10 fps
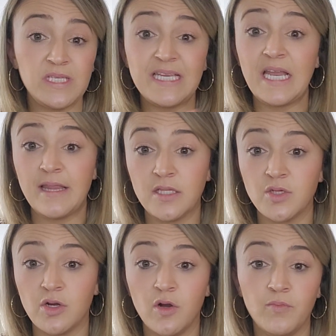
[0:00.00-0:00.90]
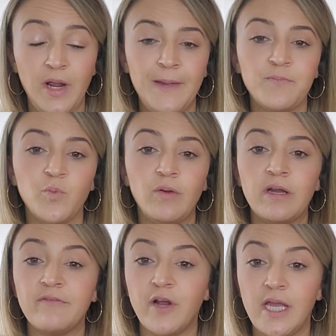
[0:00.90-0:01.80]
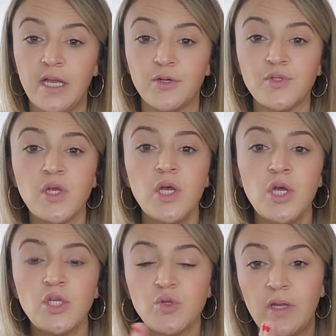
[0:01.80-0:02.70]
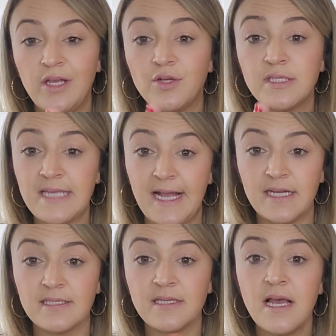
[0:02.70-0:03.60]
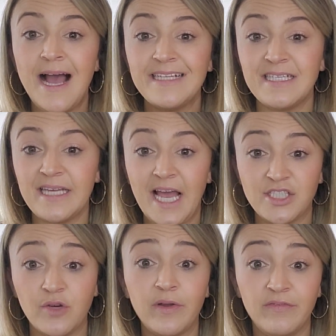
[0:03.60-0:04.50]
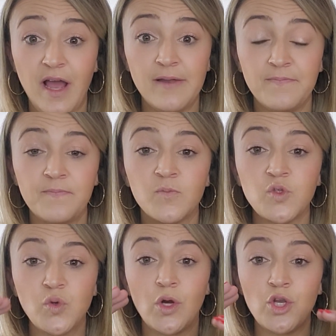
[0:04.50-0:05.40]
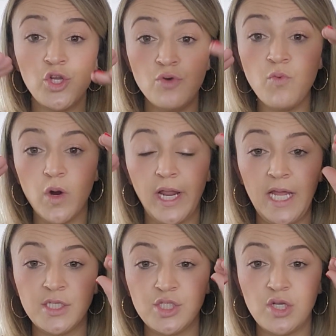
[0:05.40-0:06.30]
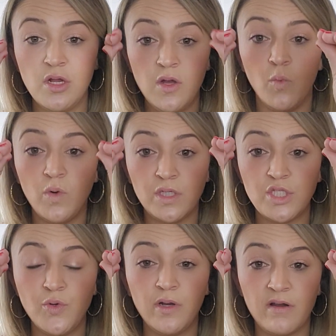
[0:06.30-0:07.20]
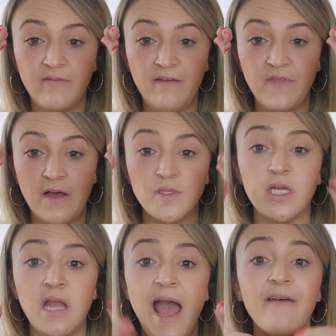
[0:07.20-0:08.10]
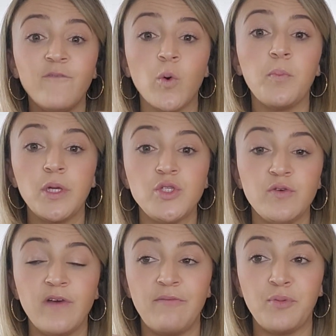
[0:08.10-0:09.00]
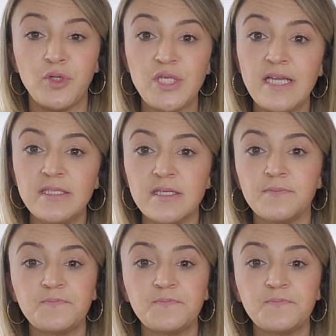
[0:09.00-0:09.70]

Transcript: stayed in that starter home, right? We were in it for 8 years. So at year 6, I did a cash out refi. So our new mortgage was $205,000 at 4.25%.